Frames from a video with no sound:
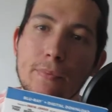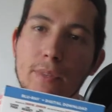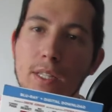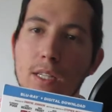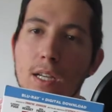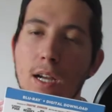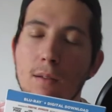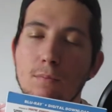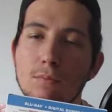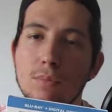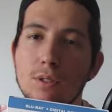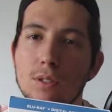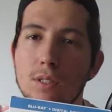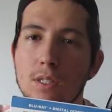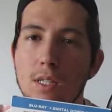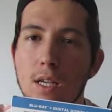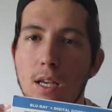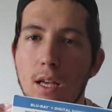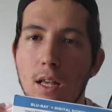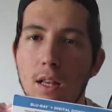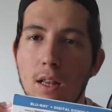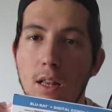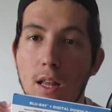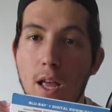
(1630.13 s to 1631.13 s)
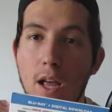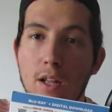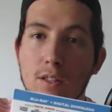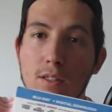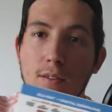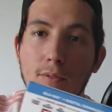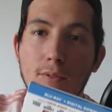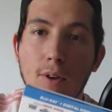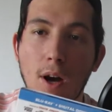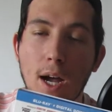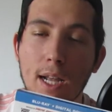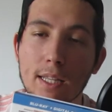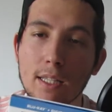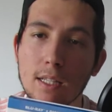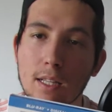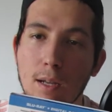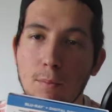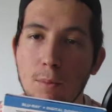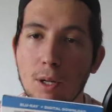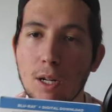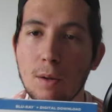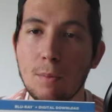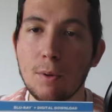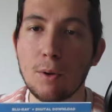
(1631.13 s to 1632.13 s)
comes to learn to fight in the
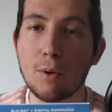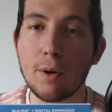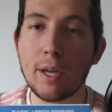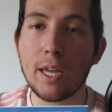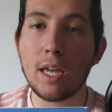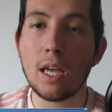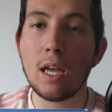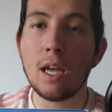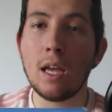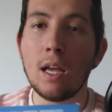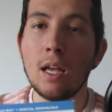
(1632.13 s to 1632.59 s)
W W E.